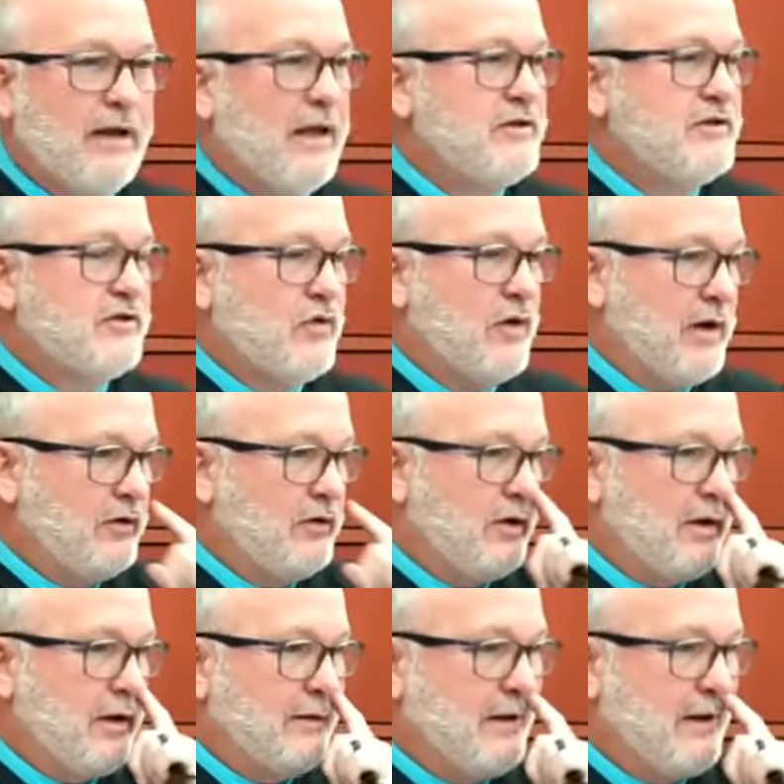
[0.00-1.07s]
I just try and
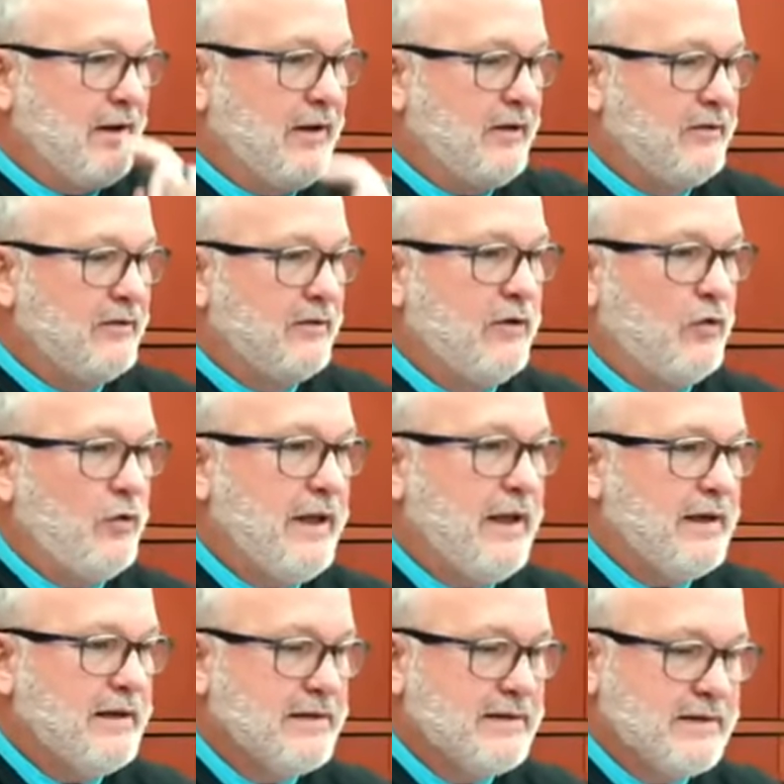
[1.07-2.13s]
look at the
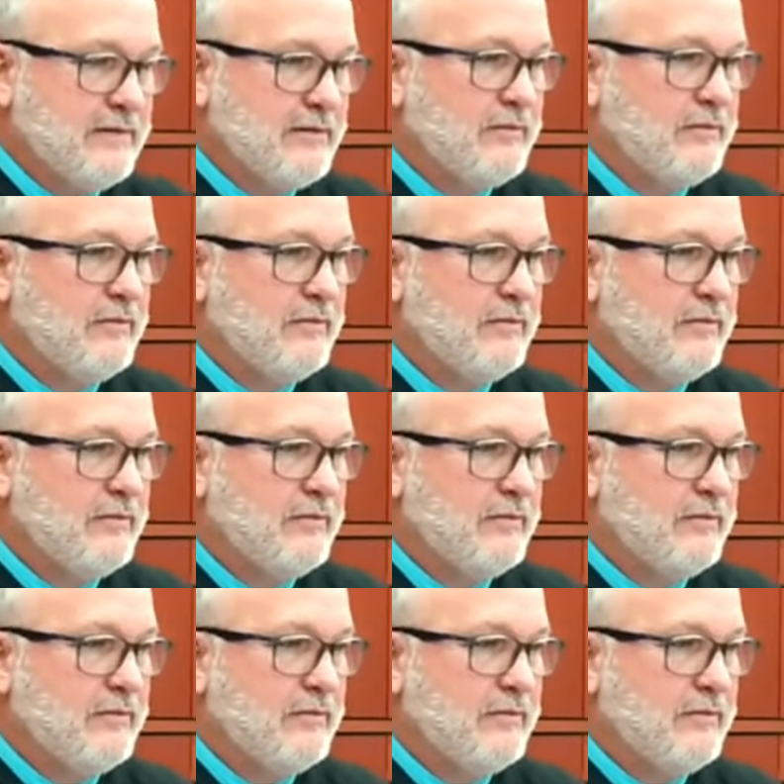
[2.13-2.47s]
weeks.